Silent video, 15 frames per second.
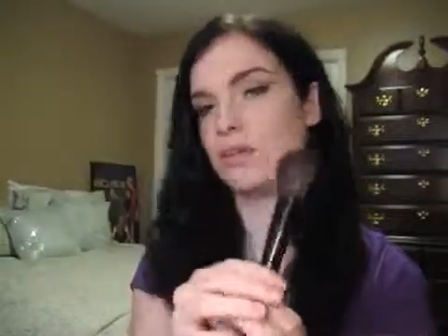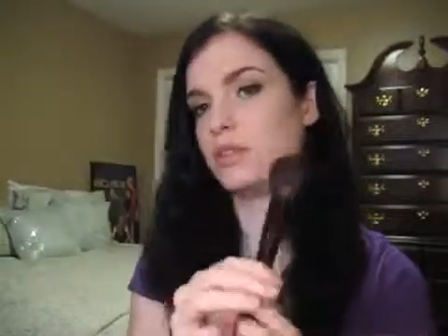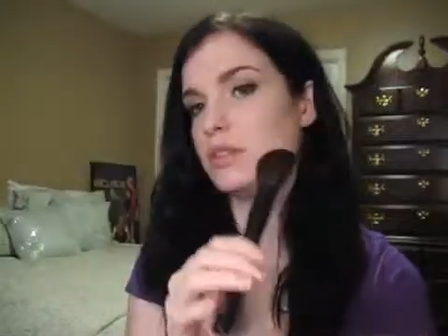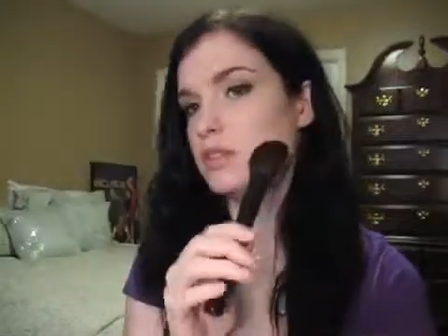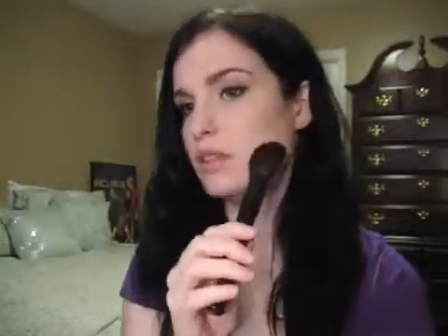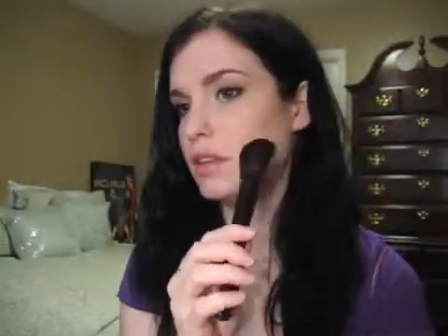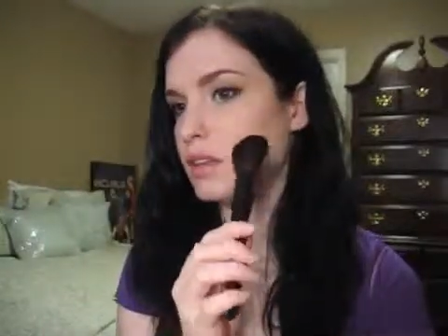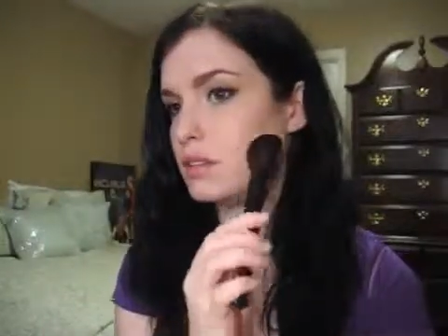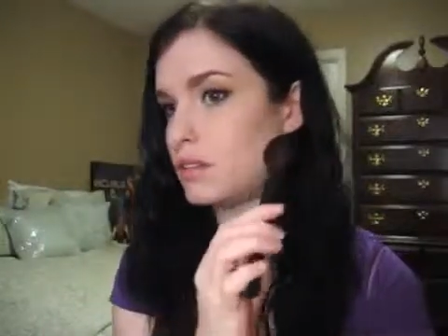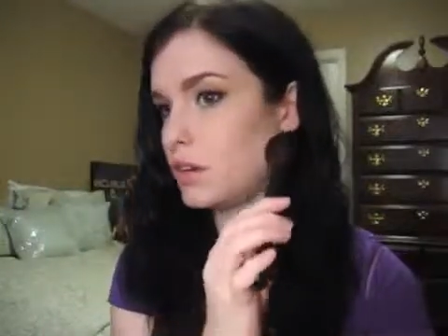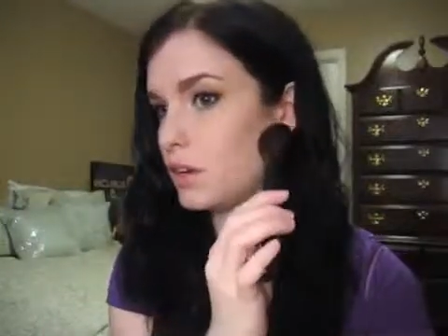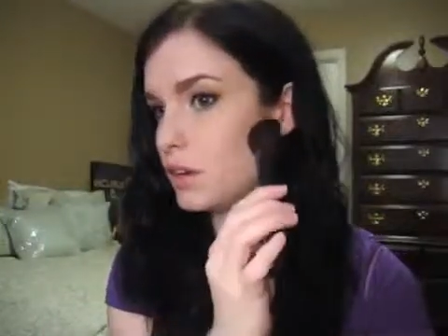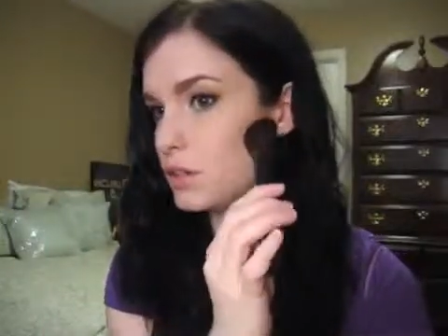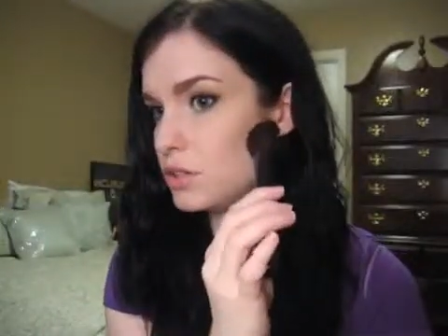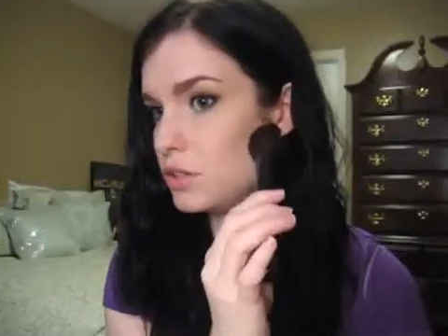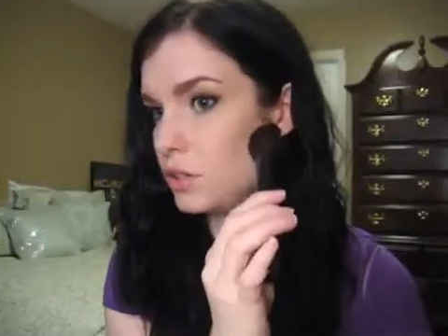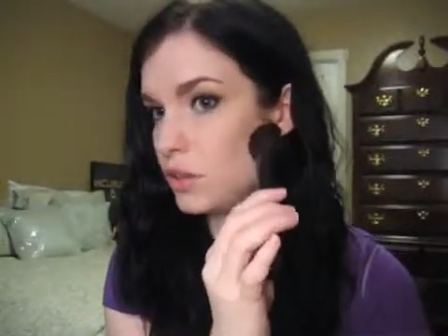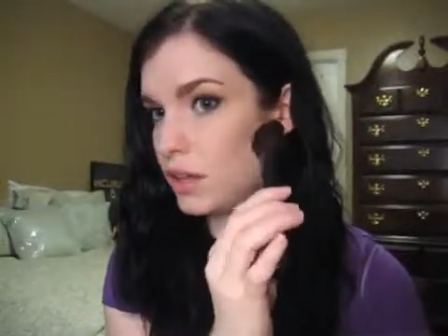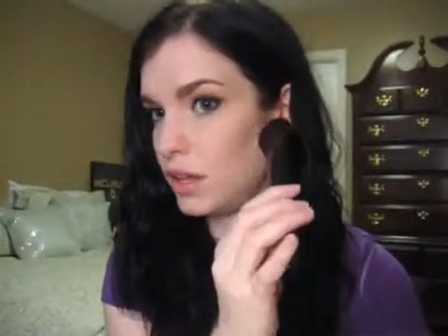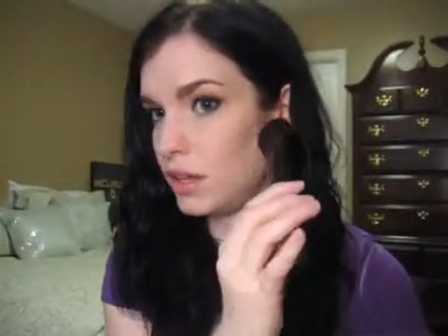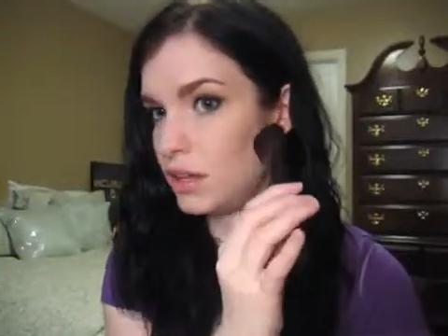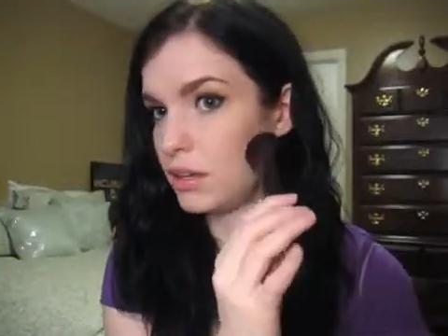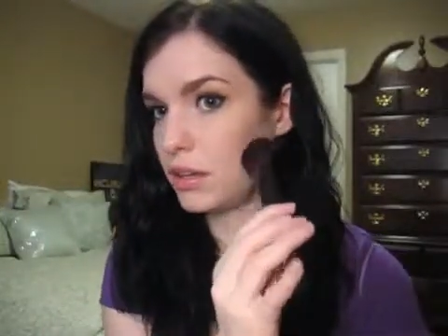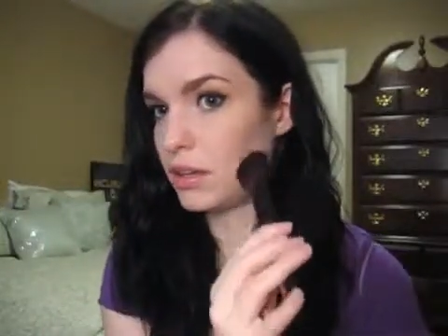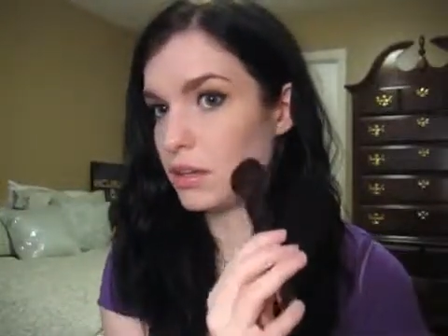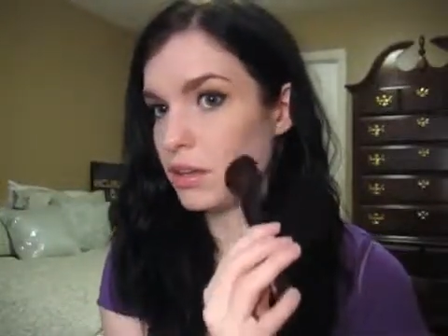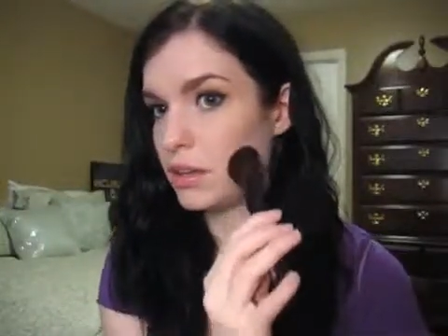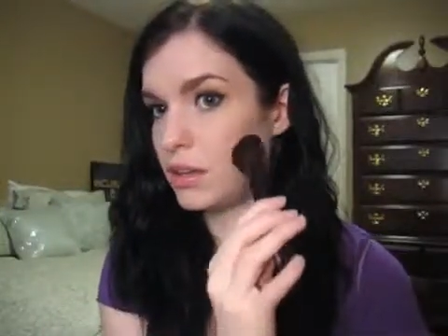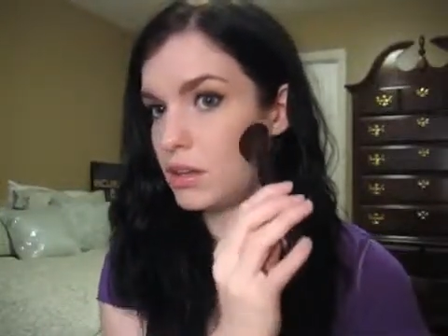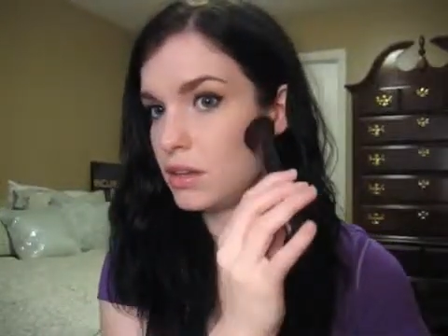just easier to
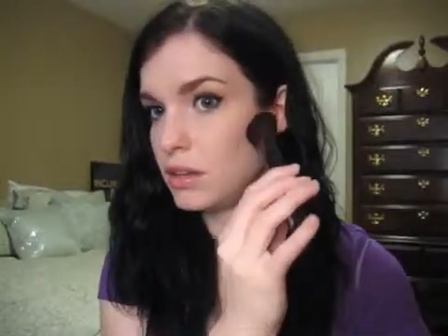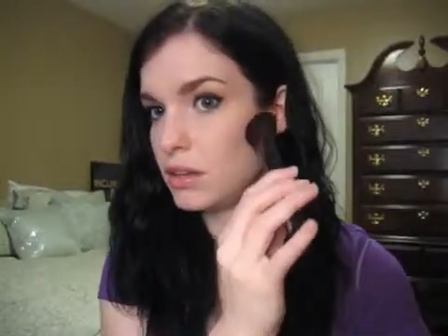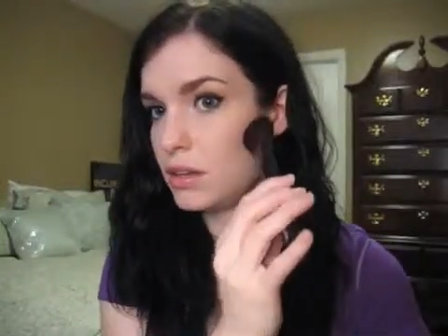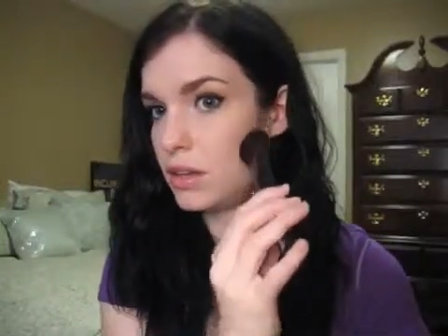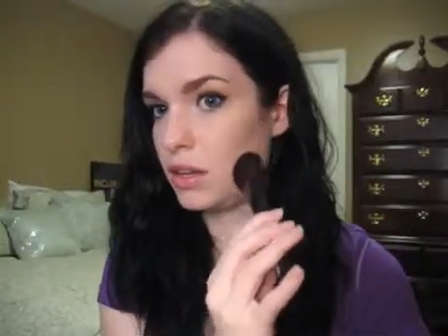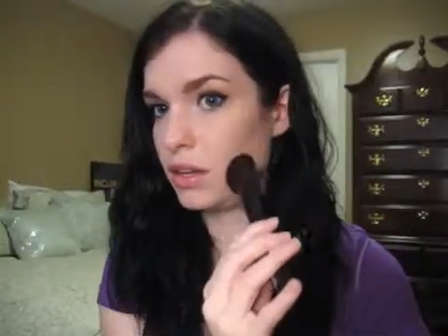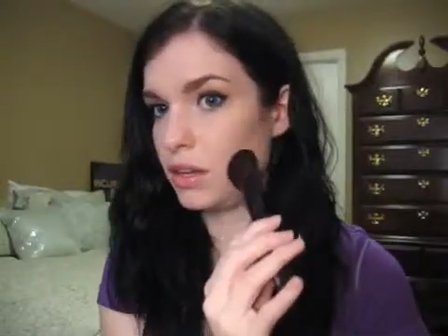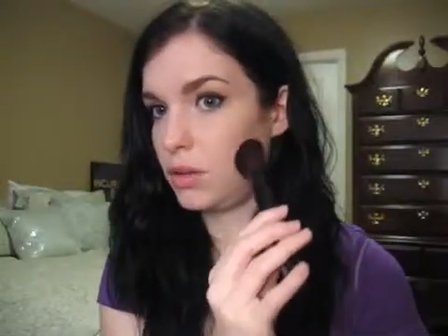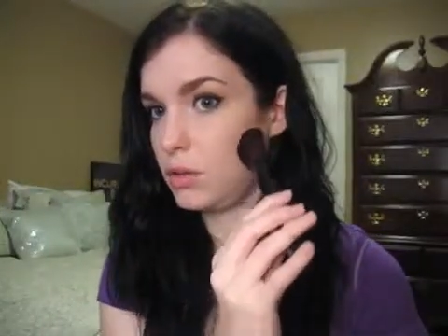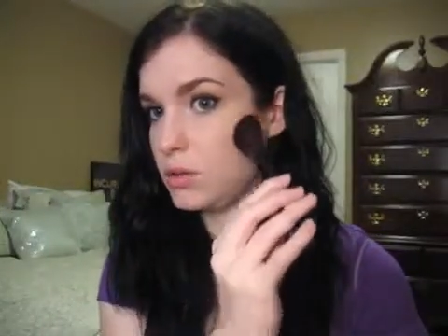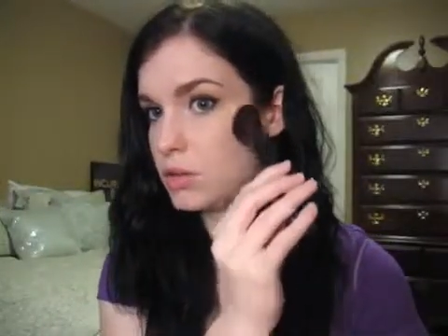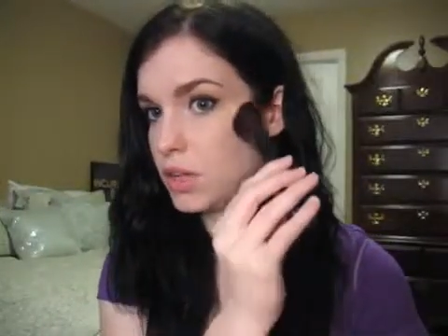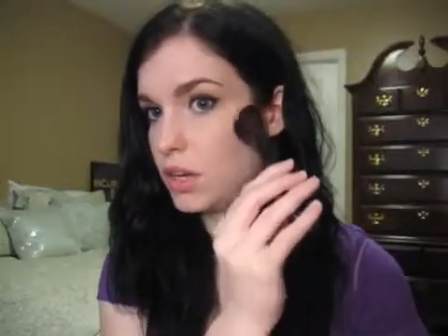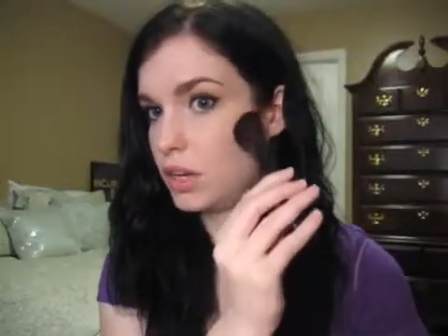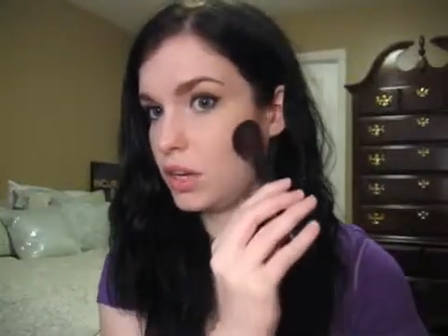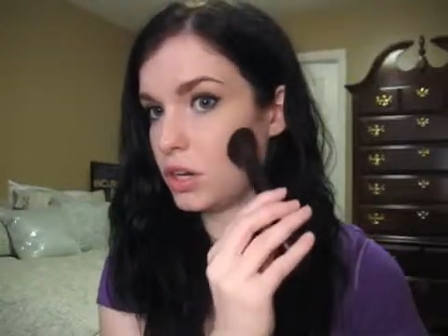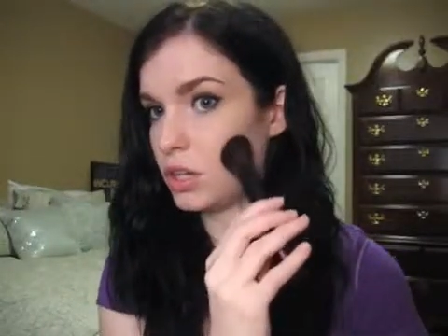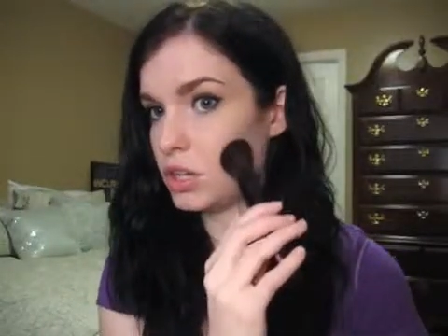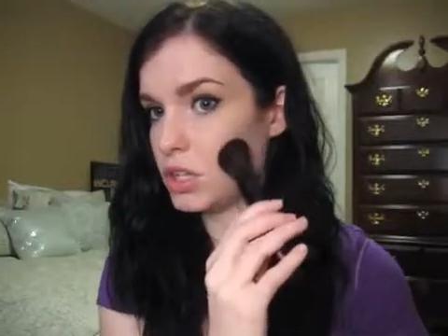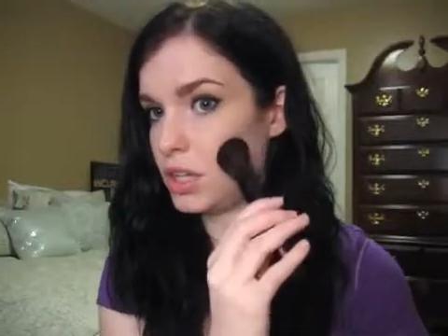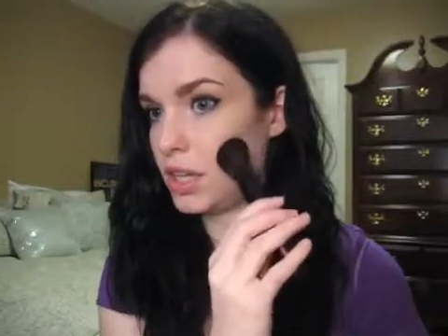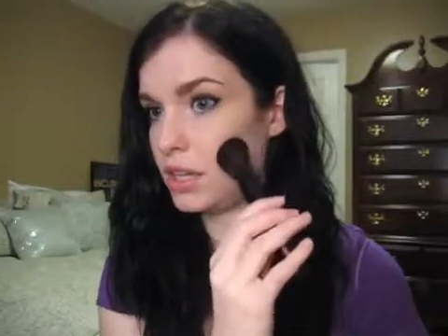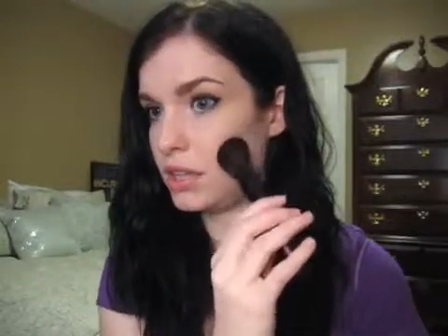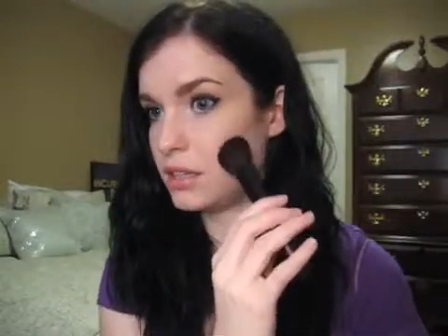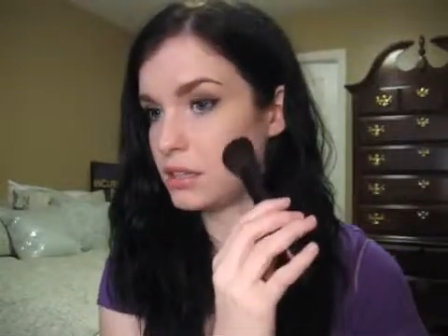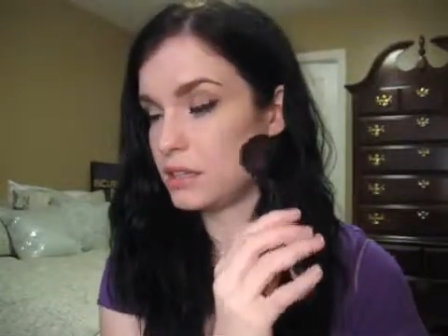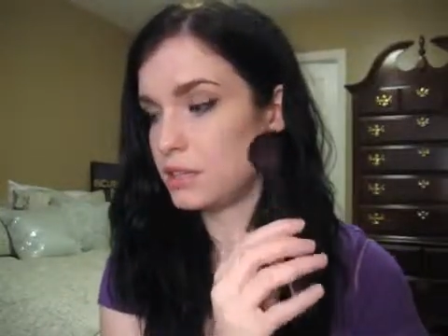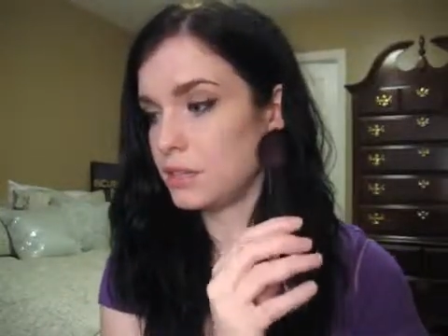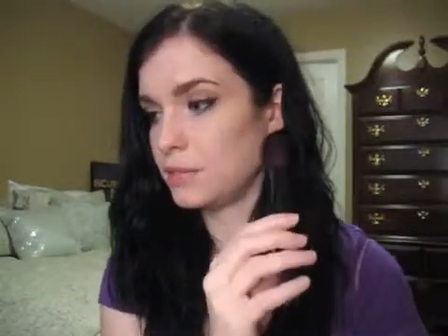use in your cheeks.